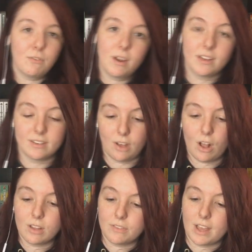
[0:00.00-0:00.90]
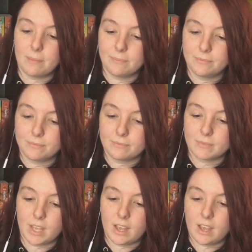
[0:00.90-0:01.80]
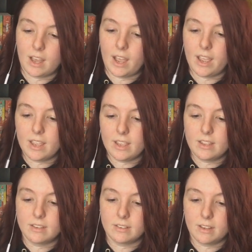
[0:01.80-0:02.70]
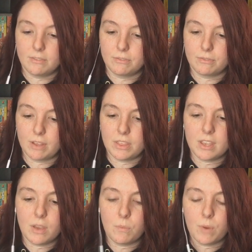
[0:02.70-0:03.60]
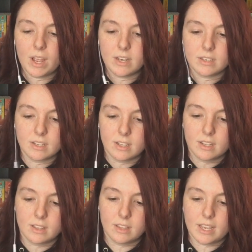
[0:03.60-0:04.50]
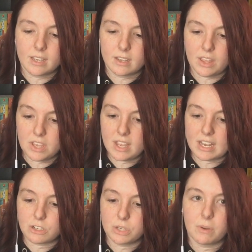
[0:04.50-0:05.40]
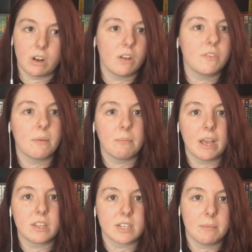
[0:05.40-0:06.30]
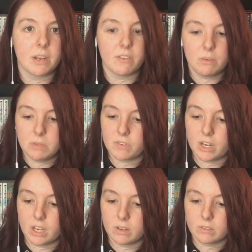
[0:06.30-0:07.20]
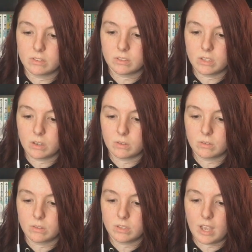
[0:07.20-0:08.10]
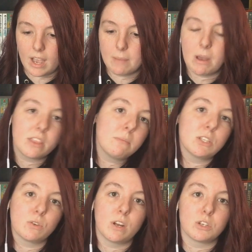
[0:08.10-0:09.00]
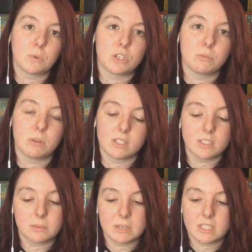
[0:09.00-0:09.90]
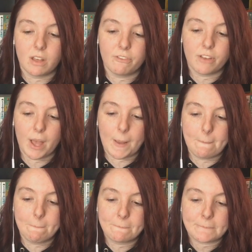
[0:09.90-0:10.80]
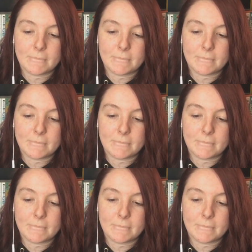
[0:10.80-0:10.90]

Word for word: have read all of them. Uh, I have, I think I read like I think I'd actually read all of them by the time that I filmed this video. So yeah, I bought them as a graduation present to myself. Um,